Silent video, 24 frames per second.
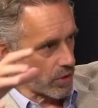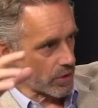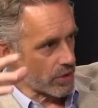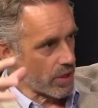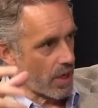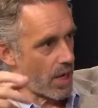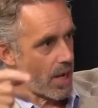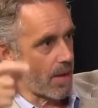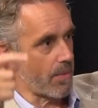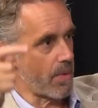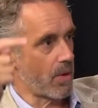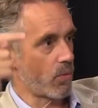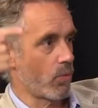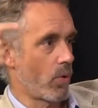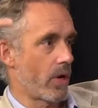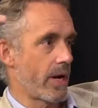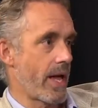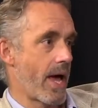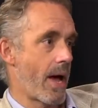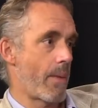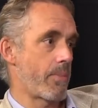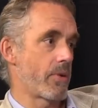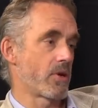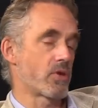long time. And
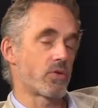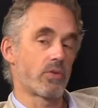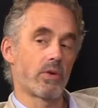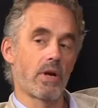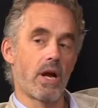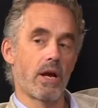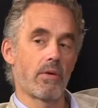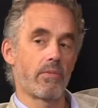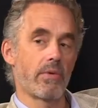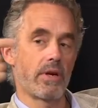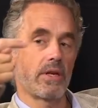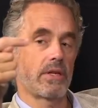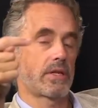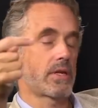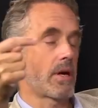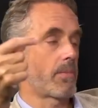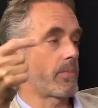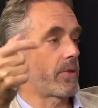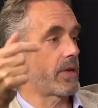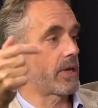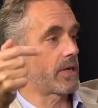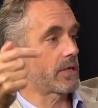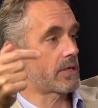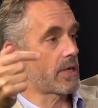what happens when I read
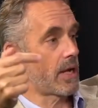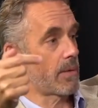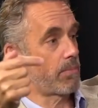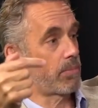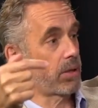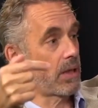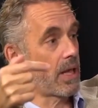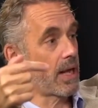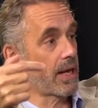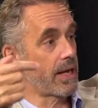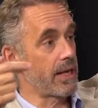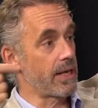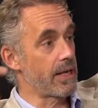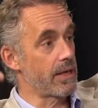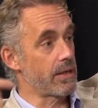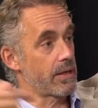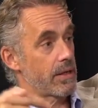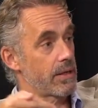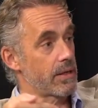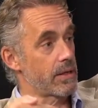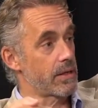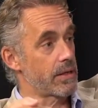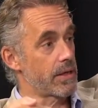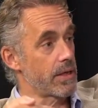something is I plug it
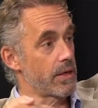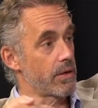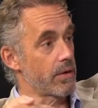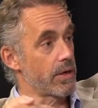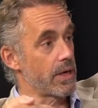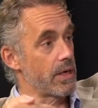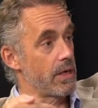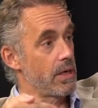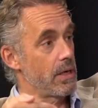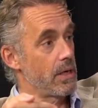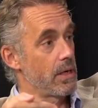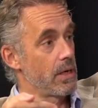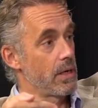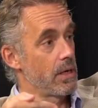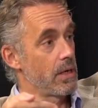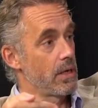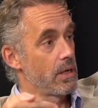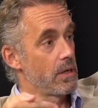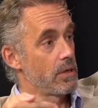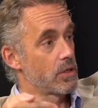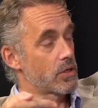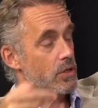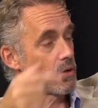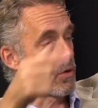into the theory.
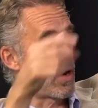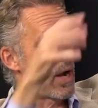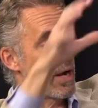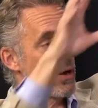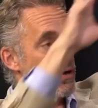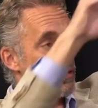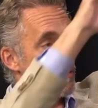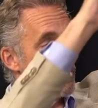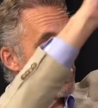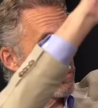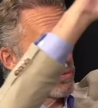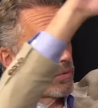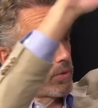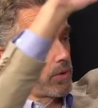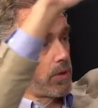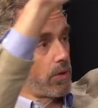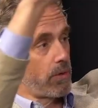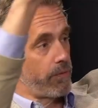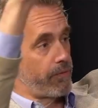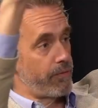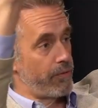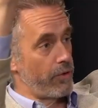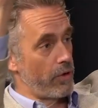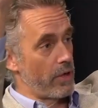So I know
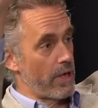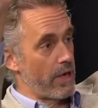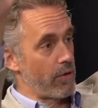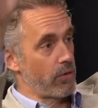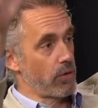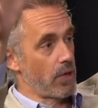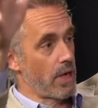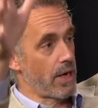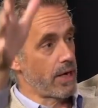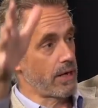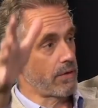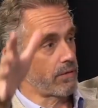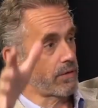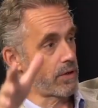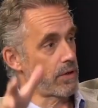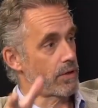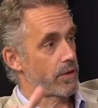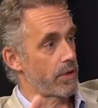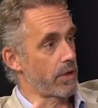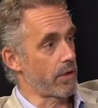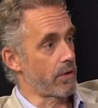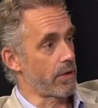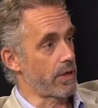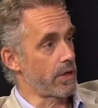the full outline of the
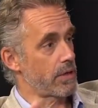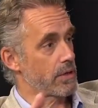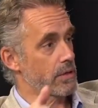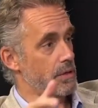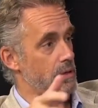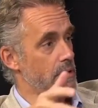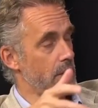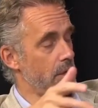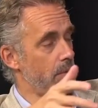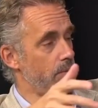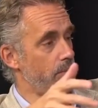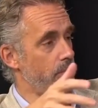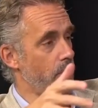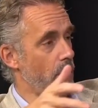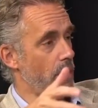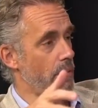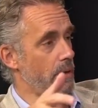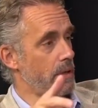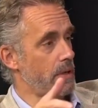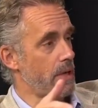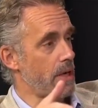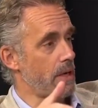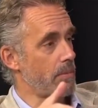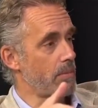theory. It's, it'd
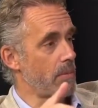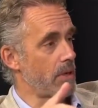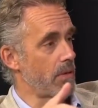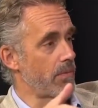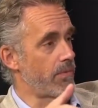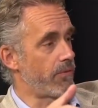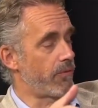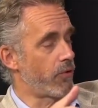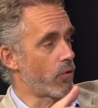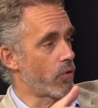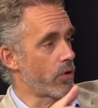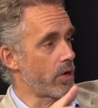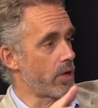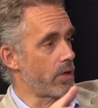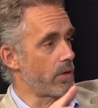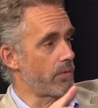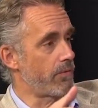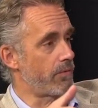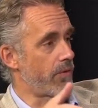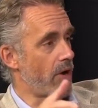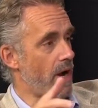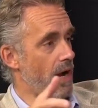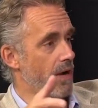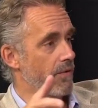probably take me
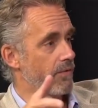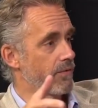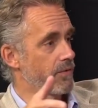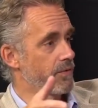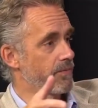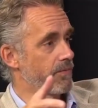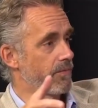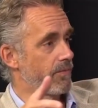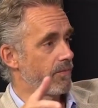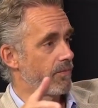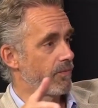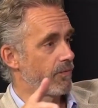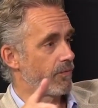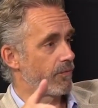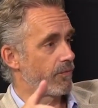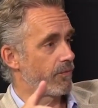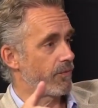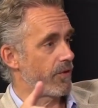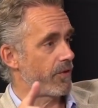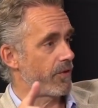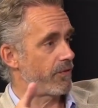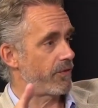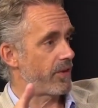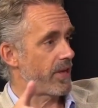45,
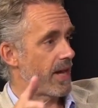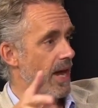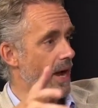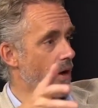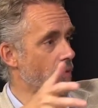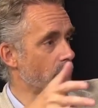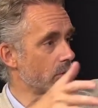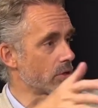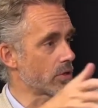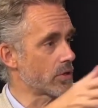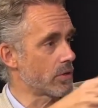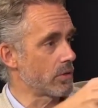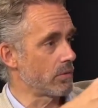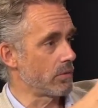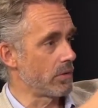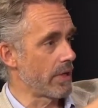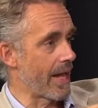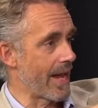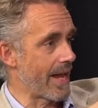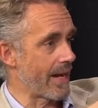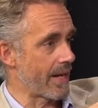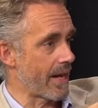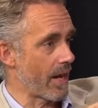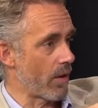50 hours to
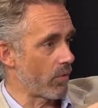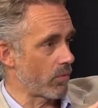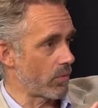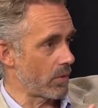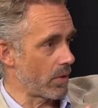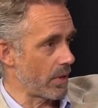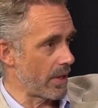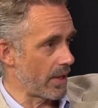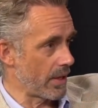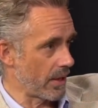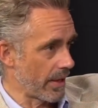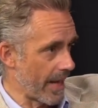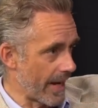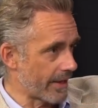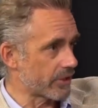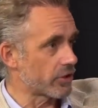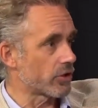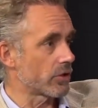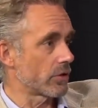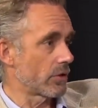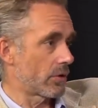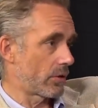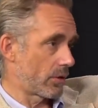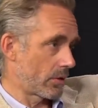lay it out in
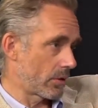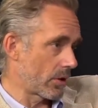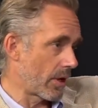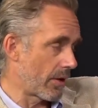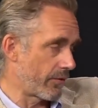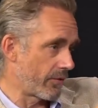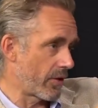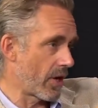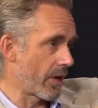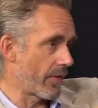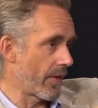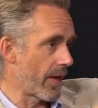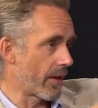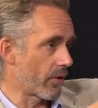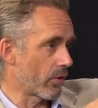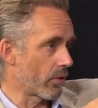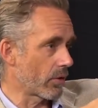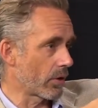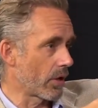lectures. I've done that